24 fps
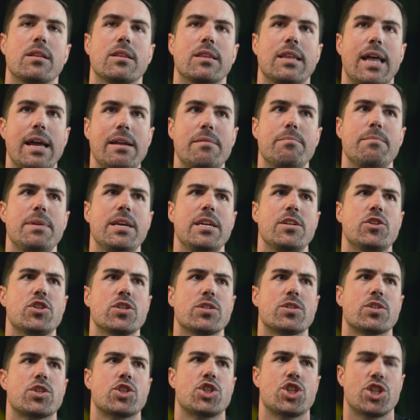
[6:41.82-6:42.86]
let me
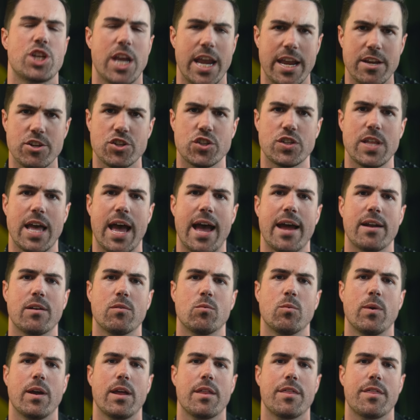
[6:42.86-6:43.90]
just change that
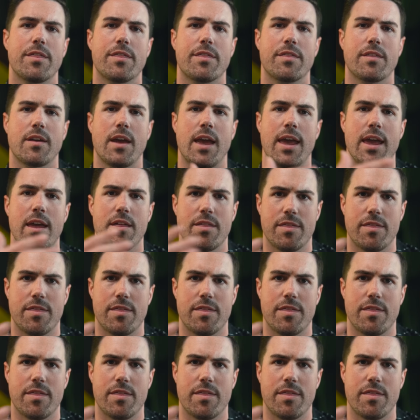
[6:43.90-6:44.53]
with a